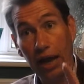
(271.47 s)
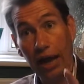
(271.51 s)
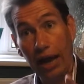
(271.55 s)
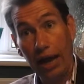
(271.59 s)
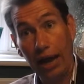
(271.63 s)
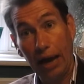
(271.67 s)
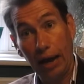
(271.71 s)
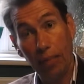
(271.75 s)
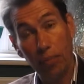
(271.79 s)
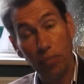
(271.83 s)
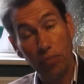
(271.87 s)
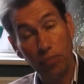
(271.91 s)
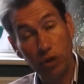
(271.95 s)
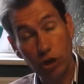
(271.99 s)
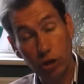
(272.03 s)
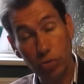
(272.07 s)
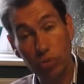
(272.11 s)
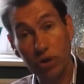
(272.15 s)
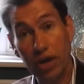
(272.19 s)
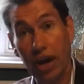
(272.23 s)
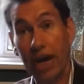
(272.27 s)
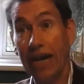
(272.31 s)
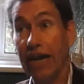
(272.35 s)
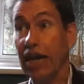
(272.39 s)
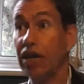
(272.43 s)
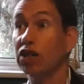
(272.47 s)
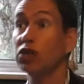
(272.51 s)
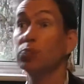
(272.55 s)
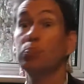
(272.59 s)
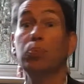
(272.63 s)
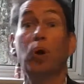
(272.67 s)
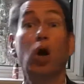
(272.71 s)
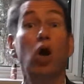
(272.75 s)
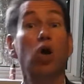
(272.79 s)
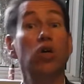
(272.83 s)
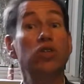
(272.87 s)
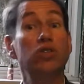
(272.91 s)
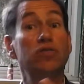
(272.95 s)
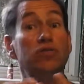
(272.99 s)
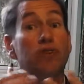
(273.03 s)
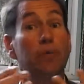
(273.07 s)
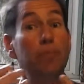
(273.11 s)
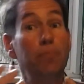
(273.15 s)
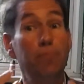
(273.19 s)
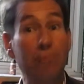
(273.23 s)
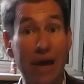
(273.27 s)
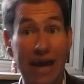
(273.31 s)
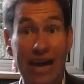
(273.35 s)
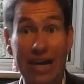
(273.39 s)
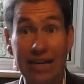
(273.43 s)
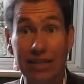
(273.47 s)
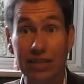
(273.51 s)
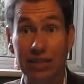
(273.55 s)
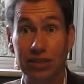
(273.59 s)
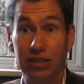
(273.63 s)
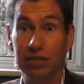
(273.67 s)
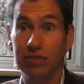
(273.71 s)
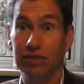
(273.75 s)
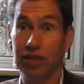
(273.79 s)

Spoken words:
UK as part of a mix.